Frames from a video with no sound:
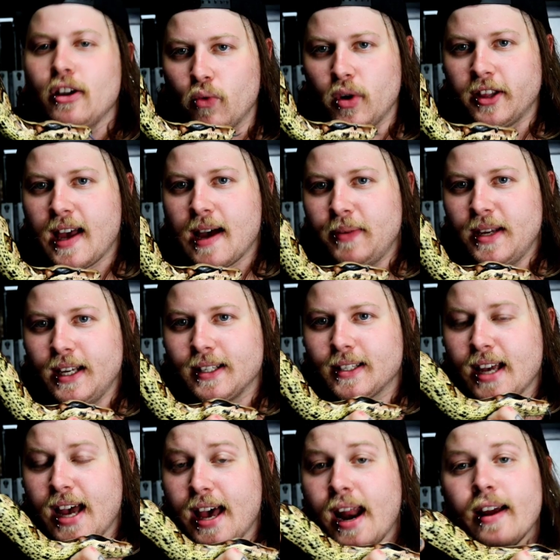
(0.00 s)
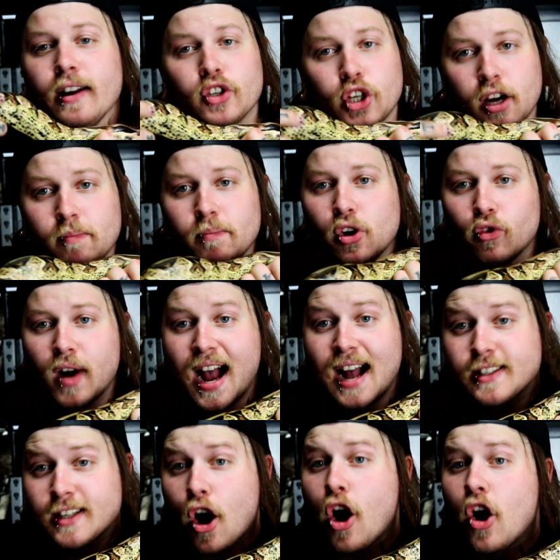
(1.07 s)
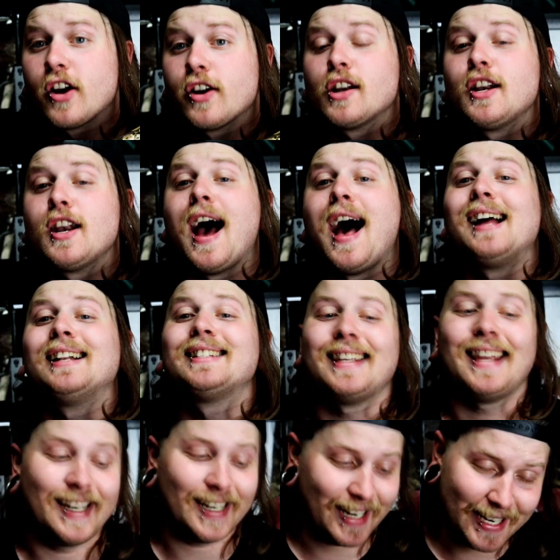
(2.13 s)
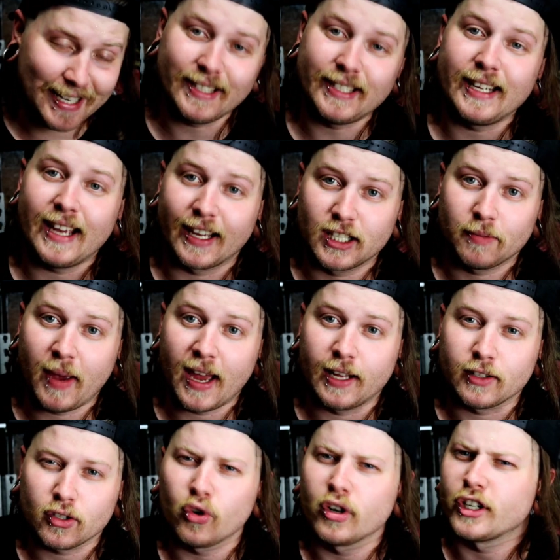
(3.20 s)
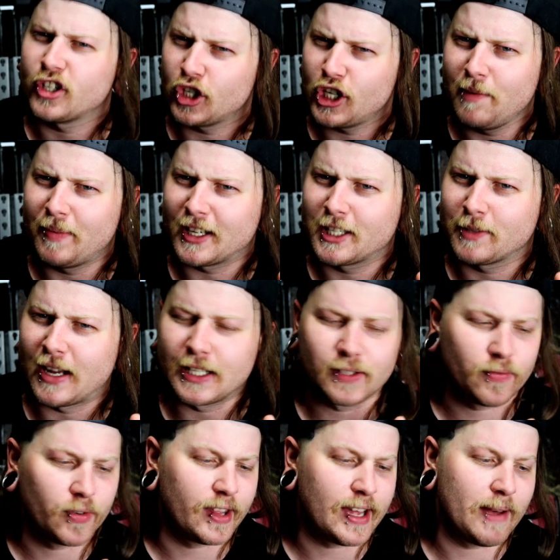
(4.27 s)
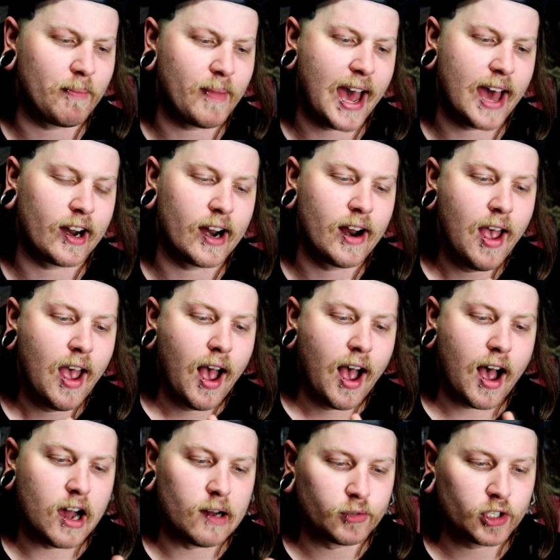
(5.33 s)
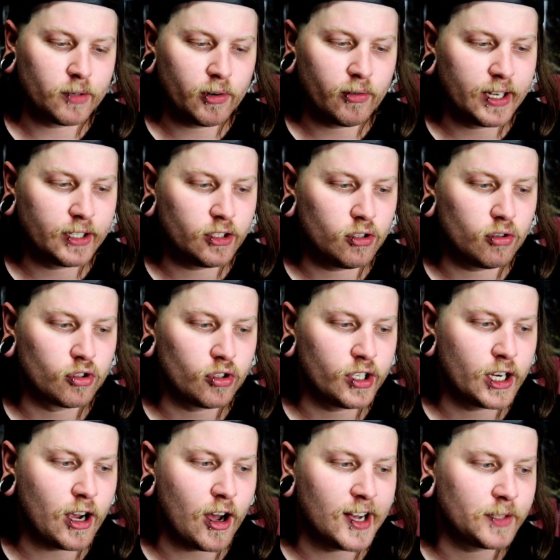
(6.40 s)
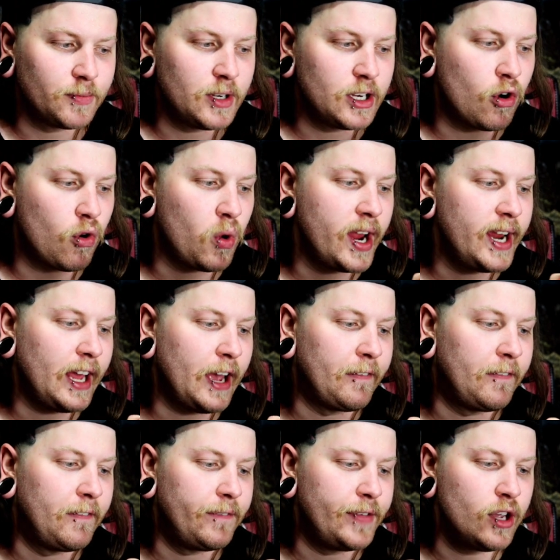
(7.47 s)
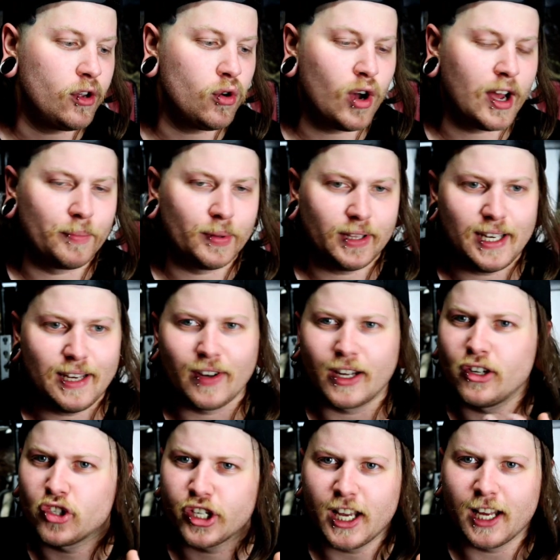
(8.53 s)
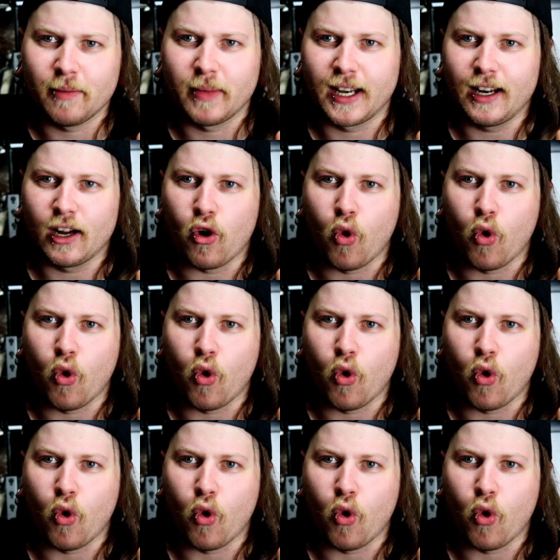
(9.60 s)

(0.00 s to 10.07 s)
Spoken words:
With that being said, jumbo rats are not an easy expense, or a cheap expense for that matter. Jumbo rats usually cost me quite a few. I believe I usually get them in any